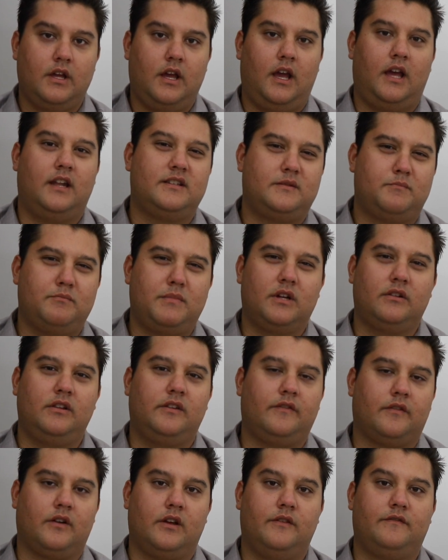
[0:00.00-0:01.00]
and is merely
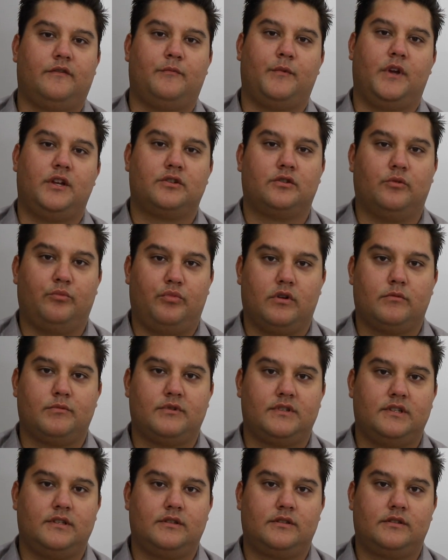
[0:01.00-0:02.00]
for informational
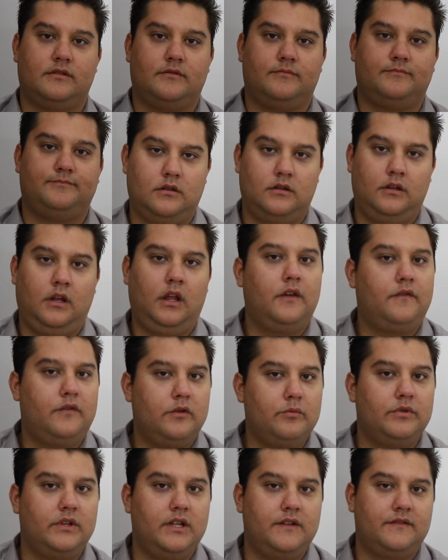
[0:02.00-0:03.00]
purposes. If you
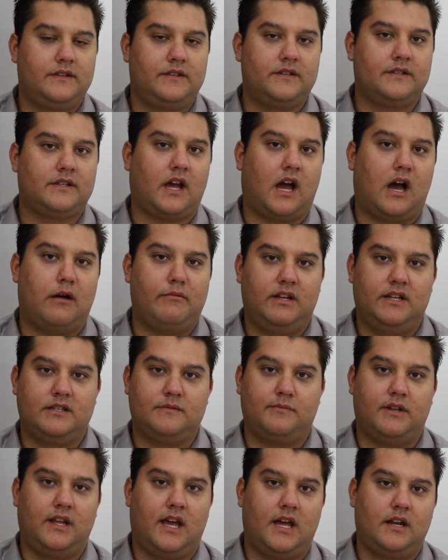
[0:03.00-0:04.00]
believe that this comment has
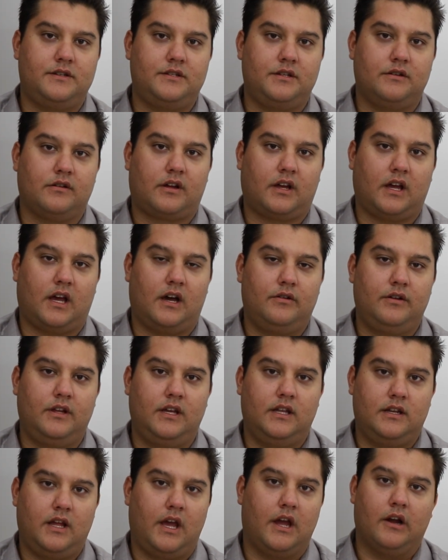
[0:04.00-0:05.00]
been added to your account
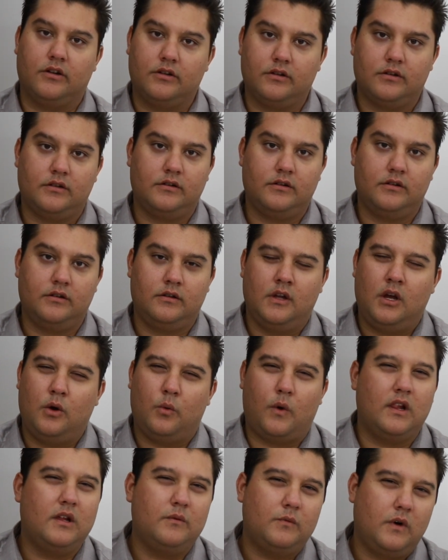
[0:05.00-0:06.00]
in error,
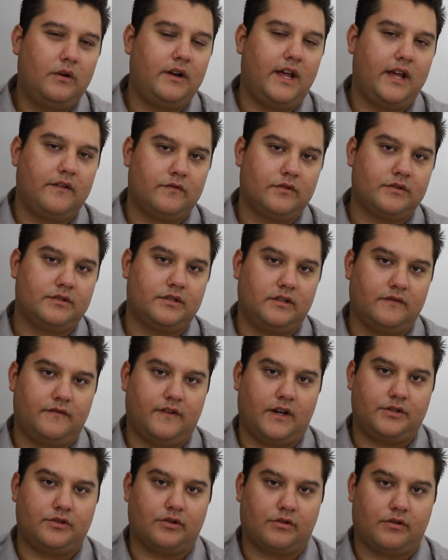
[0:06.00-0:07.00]
while it won't adversely
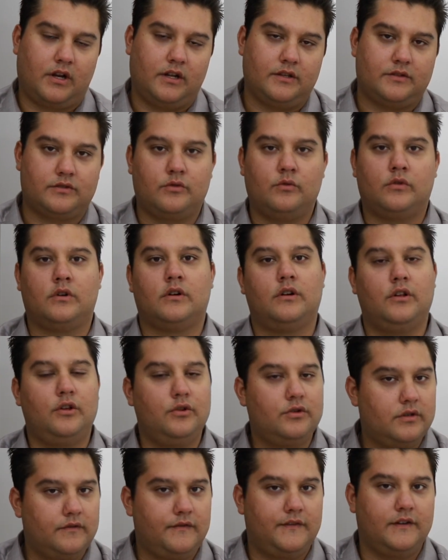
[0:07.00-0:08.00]
affect your credit score, you
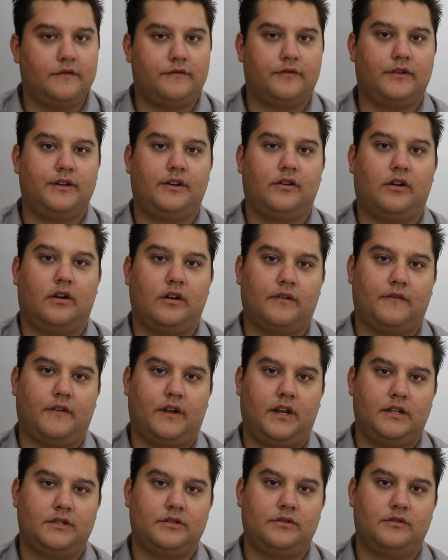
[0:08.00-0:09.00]
should feel free to call your
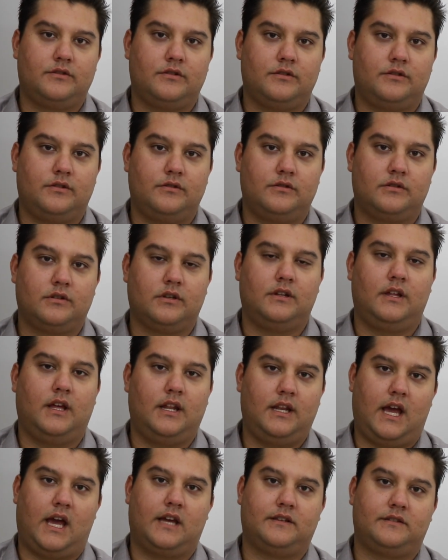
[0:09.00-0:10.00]
financial institution
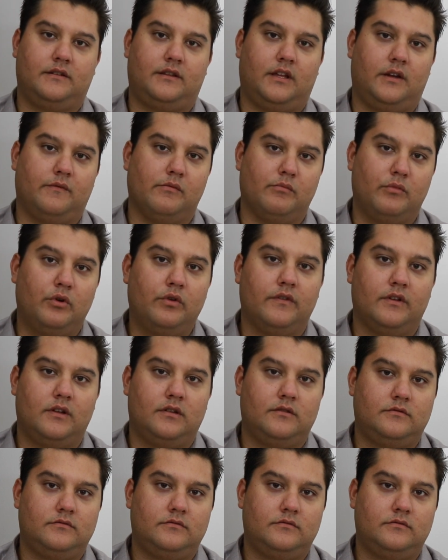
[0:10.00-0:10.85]
and ask that they remove it.